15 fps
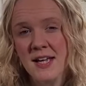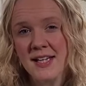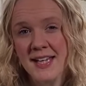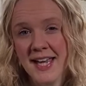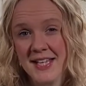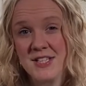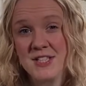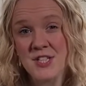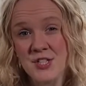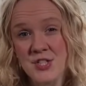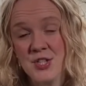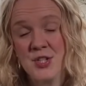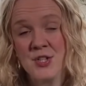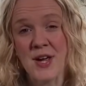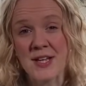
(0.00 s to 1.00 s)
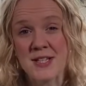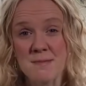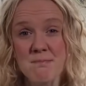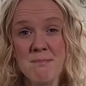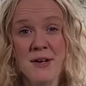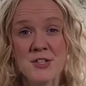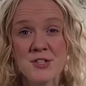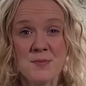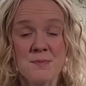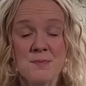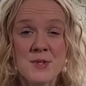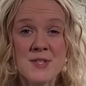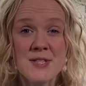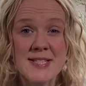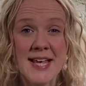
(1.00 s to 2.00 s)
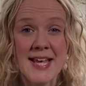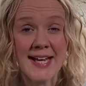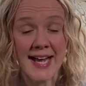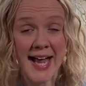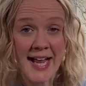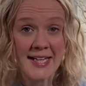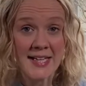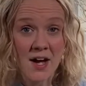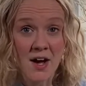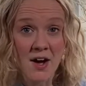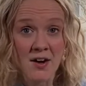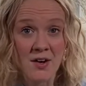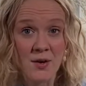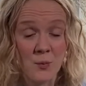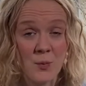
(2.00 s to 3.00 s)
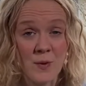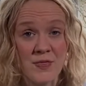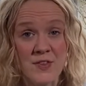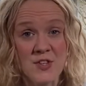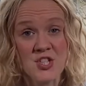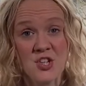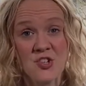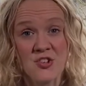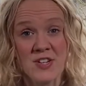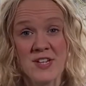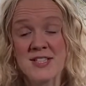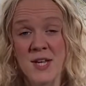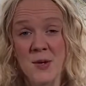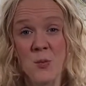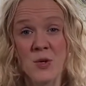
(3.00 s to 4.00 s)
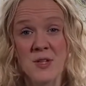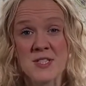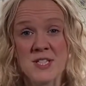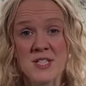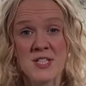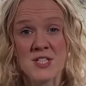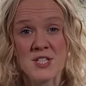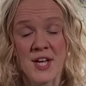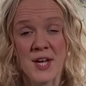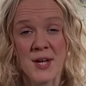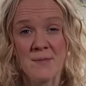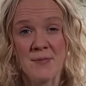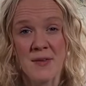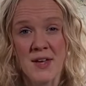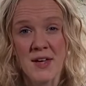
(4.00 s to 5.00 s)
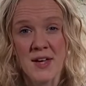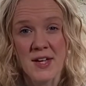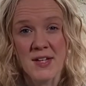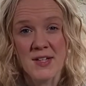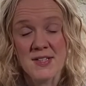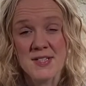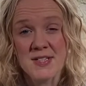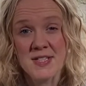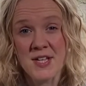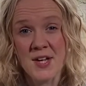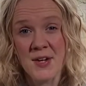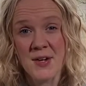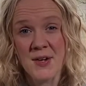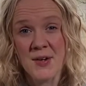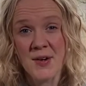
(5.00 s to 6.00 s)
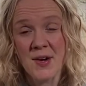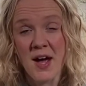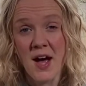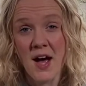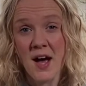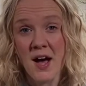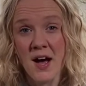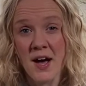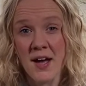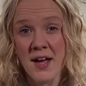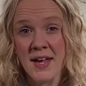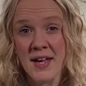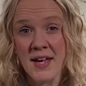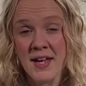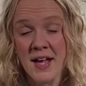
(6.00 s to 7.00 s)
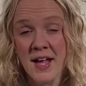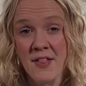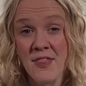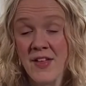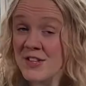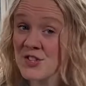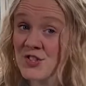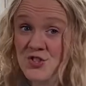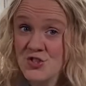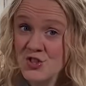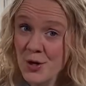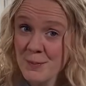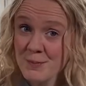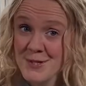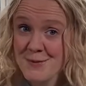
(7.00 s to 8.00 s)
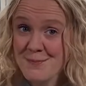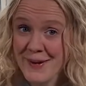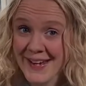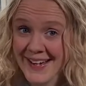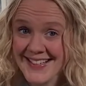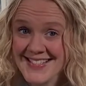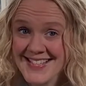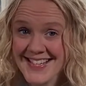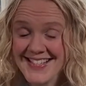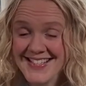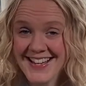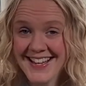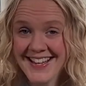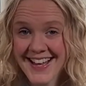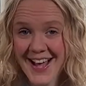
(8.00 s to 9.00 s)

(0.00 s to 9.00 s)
get to do as much music and art with the children as I wanted to do. So I then stopped being a teacher,